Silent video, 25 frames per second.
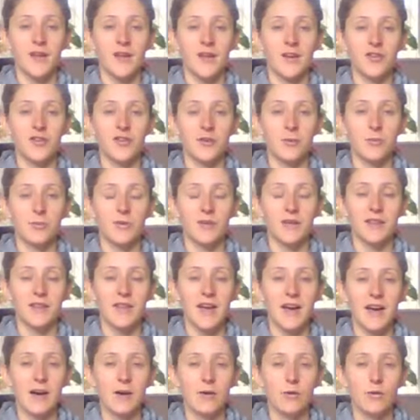And as you breathe
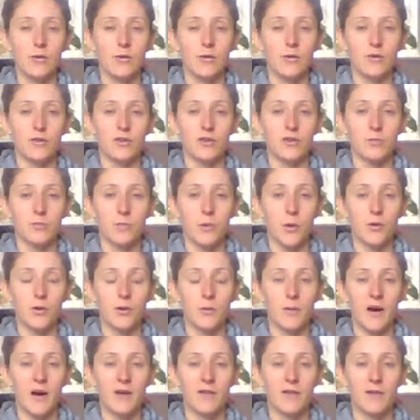out, just pull the
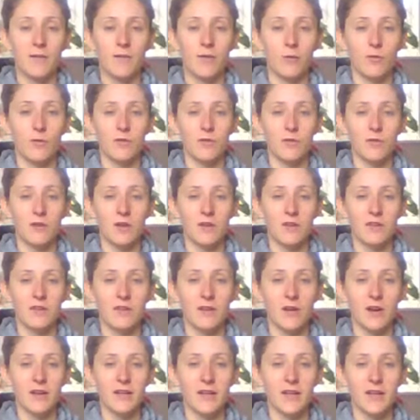pelvic floor muscles in
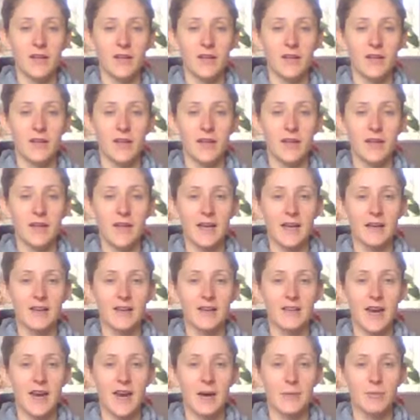slightly, engage
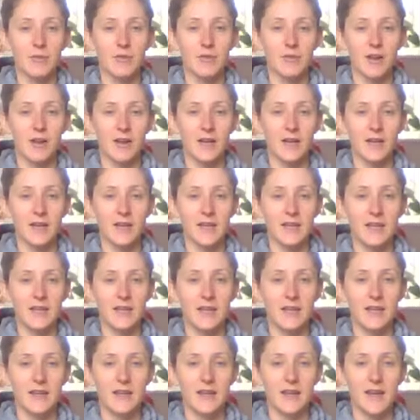the abs
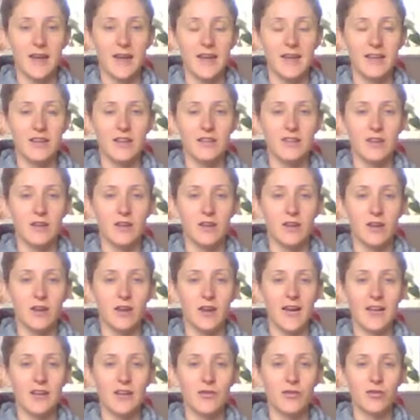slightly, engage the
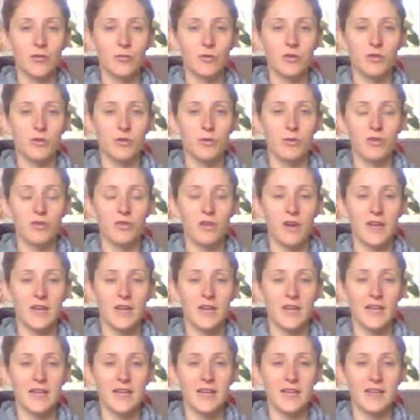lateral muscles
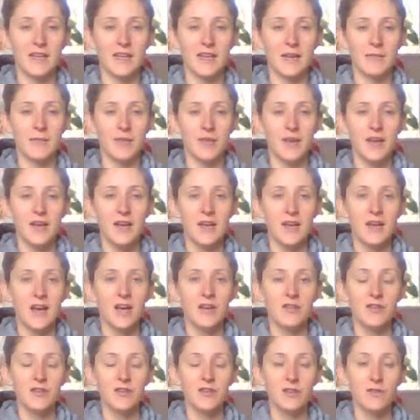slightly,
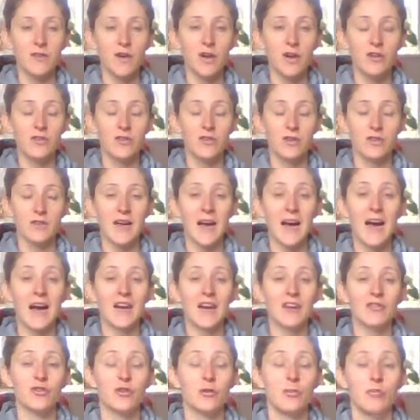and just focus on that
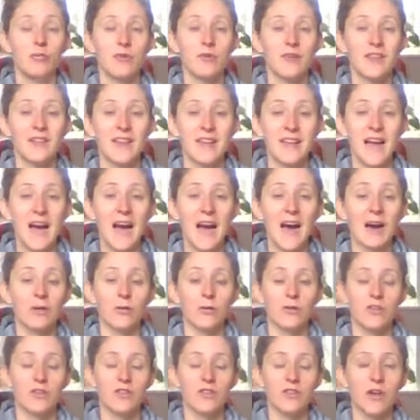as you're breathing
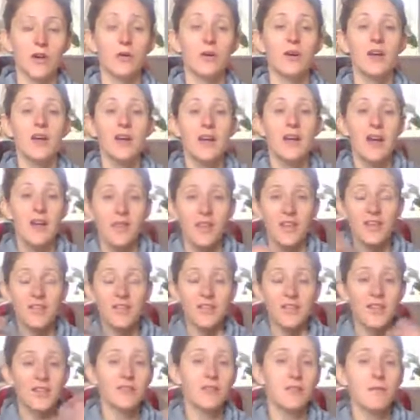out. So
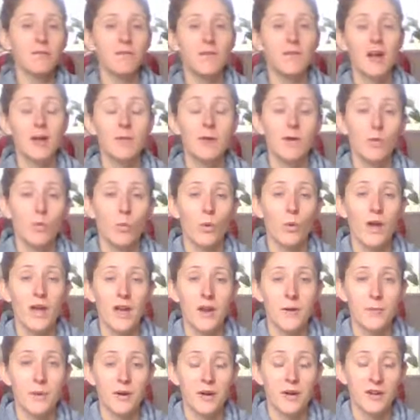this can feel a bit
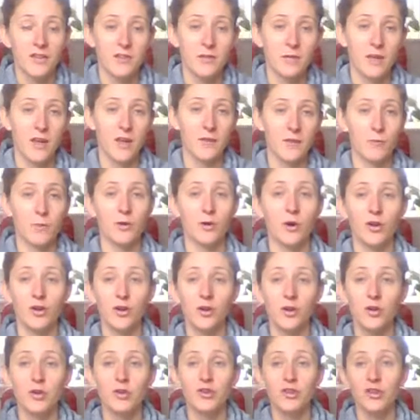weird, because if we're not
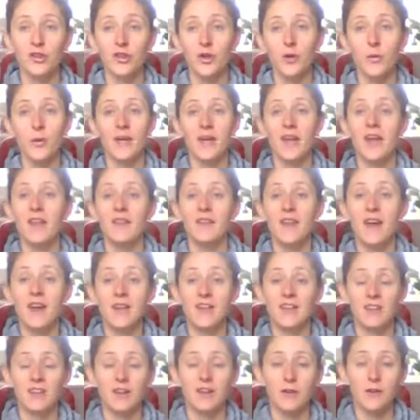used to doing it, then
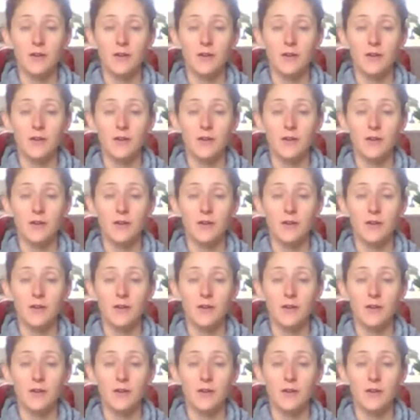it's